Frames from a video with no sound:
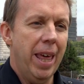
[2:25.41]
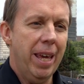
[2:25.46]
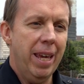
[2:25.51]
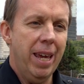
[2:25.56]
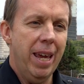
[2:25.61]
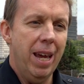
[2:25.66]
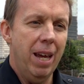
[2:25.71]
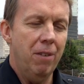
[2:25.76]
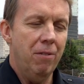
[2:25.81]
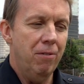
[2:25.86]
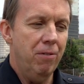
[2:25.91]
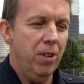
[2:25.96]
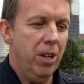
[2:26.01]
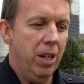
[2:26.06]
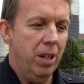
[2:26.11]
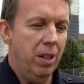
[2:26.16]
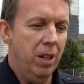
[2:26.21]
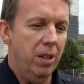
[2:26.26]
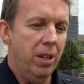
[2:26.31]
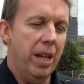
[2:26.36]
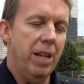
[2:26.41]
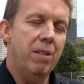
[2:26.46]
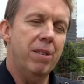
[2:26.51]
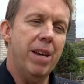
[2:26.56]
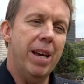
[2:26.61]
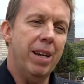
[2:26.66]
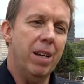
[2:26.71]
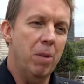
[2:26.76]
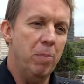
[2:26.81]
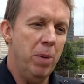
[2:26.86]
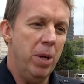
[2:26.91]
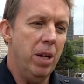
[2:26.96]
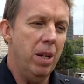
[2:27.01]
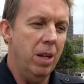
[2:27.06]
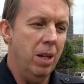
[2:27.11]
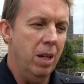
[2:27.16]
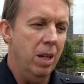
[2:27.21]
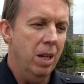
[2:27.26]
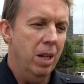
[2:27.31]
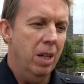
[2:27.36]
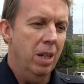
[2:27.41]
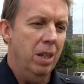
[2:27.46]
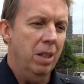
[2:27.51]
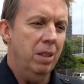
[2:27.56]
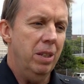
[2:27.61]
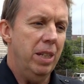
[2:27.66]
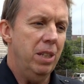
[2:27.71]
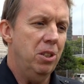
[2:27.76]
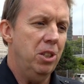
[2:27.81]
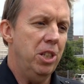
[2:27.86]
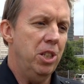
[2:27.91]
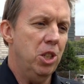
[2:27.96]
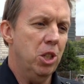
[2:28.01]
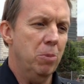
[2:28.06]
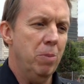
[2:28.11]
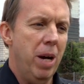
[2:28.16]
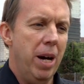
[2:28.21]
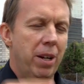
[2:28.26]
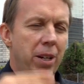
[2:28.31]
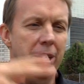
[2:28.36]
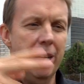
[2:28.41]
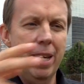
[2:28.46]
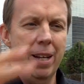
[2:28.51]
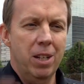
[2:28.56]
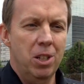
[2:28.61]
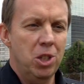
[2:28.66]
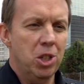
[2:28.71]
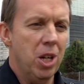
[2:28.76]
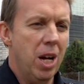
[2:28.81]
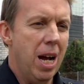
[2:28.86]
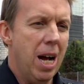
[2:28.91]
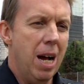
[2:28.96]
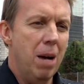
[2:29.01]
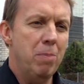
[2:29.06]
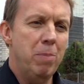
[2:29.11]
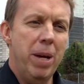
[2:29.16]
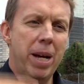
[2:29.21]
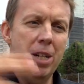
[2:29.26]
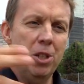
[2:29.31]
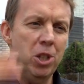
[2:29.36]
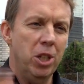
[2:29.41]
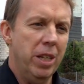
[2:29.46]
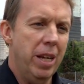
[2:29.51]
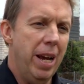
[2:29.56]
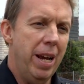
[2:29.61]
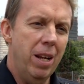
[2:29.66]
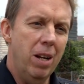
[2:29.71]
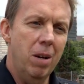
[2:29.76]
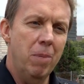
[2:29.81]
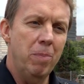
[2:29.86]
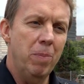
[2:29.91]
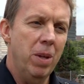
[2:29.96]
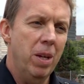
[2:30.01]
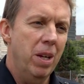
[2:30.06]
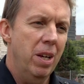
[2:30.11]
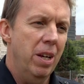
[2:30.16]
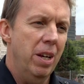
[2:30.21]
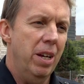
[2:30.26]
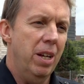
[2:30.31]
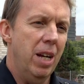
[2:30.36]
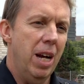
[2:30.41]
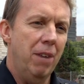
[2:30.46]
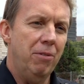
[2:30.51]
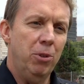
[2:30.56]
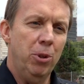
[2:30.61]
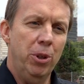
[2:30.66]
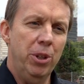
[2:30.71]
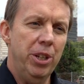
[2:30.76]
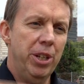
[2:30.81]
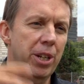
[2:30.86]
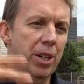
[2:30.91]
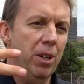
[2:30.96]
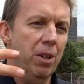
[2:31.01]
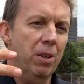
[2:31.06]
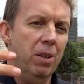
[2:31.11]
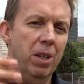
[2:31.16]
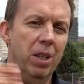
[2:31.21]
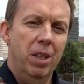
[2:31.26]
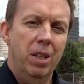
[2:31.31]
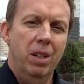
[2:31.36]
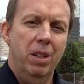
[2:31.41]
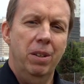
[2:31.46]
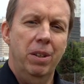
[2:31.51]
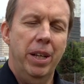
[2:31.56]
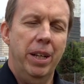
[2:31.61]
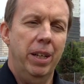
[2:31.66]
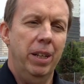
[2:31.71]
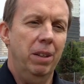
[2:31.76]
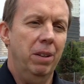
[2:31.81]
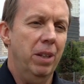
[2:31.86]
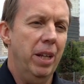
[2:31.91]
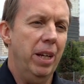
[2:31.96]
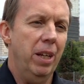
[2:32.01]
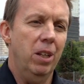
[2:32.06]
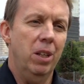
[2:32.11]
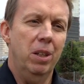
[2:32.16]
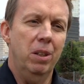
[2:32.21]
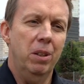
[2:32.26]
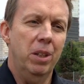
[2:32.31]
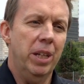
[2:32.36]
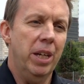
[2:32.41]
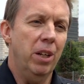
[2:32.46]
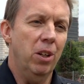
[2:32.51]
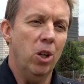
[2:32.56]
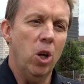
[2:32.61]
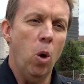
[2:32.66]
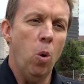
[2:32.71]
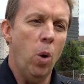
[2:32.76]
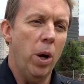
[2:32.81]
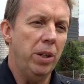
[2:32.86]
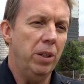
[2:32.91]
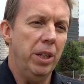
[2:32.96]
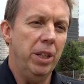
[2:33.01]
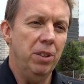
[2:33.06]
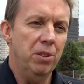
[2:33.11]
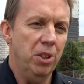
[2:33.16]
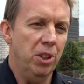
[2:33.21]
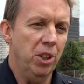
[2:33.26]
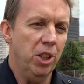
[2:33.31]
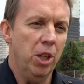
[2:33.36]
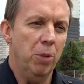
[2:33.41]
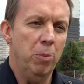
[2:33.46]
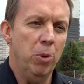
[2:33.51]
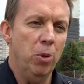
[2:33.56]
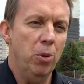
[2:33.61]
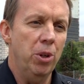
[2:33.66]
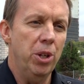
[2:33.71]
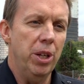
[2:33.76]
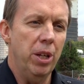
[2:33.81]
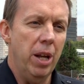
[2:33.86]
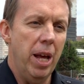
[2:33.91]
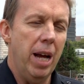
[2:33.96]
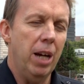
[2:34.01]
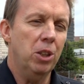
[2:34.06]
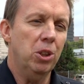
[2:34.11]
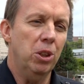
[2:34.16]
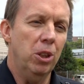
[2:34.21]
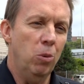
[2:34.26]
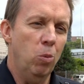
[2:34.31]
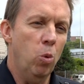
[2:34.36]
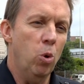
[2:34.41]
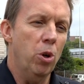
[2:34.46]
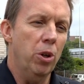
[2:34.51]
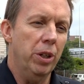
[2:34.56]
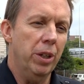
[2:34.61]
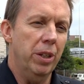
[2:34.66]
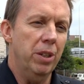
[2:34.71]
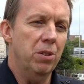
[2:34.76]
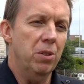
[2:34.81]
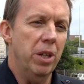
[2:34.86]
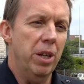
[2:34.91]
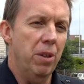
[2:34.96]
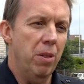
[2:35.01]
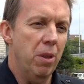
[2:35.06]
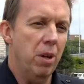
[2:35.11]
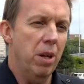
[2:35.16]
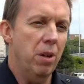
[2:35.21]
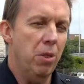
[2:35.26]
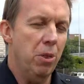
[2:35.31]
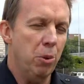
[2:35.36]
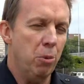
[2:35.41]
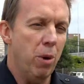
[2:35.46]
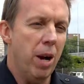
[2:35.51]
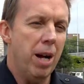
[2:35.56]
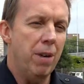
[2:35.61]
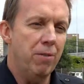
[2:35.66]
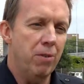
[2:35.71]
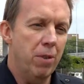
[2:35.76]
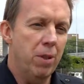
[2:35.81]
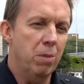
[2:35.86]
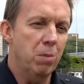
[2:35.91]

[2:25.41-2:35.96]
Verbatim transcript: they can't feed, and they take them in, they teach them how to get a job, educate them, and after a year, they, they can go on into the community and actually work and, and, and thrive for